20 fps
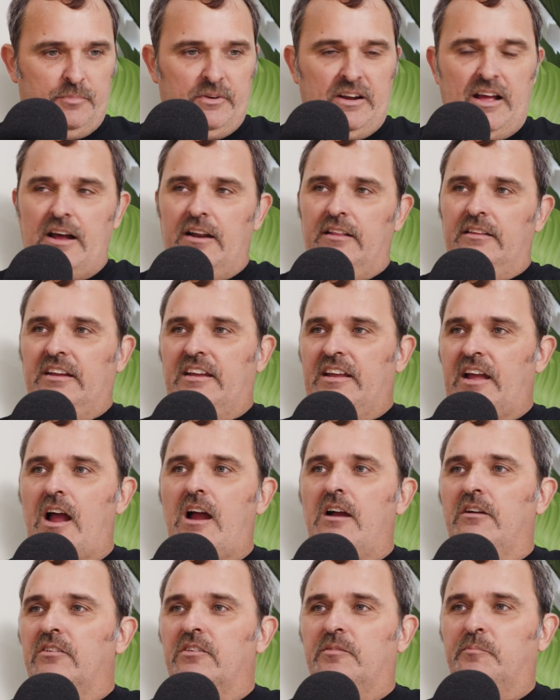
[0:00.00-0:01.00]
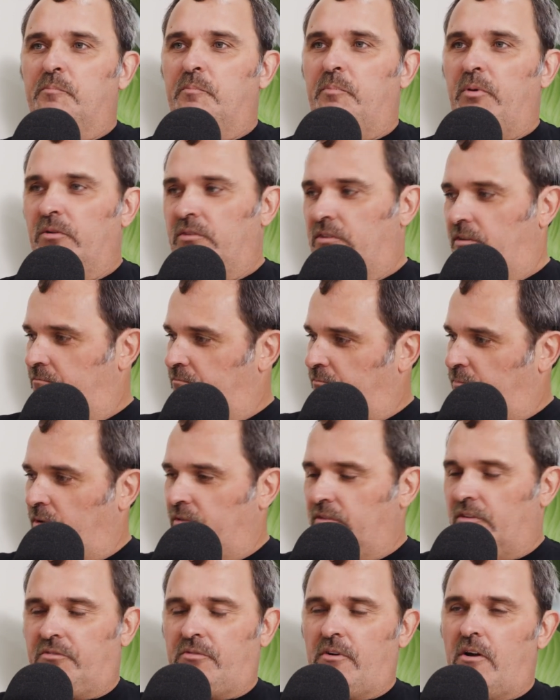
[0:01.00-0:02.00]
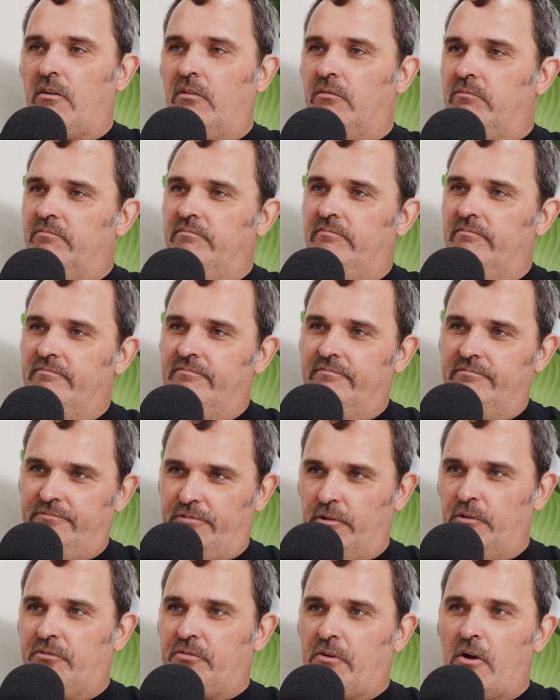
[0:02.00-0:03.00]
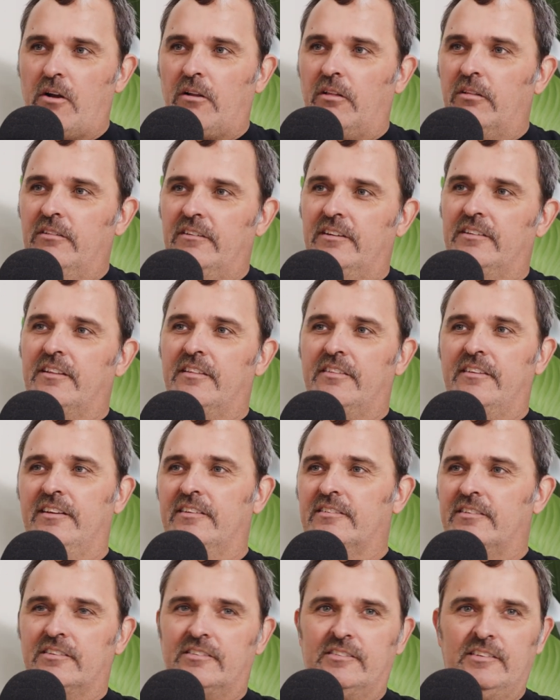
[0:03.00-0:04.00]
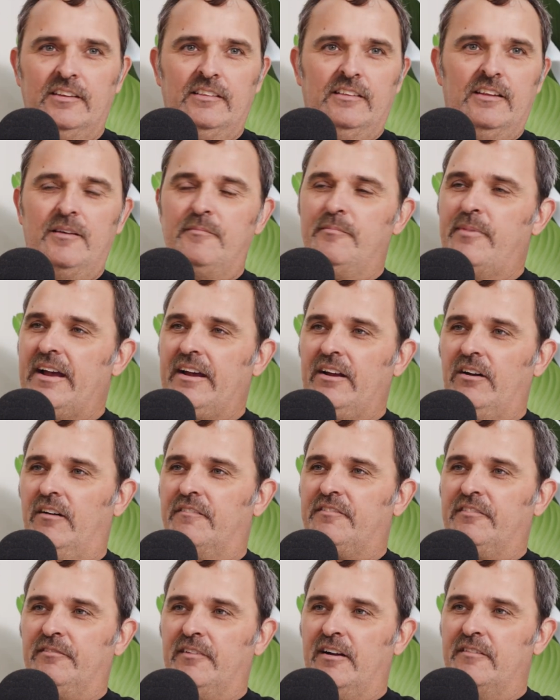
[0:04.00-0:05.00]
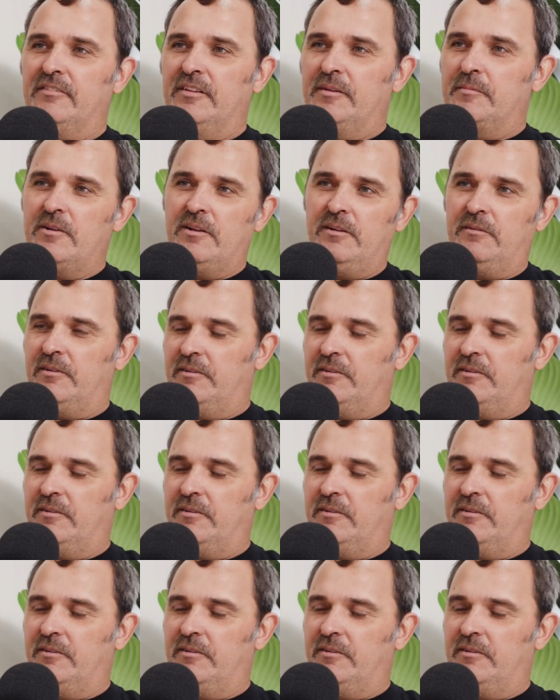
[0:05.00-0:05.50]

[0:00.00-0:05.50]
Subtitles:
bananaed the car and just pulled the throttle, full throttle, and the thing's just sitting there banging off the rev limiter.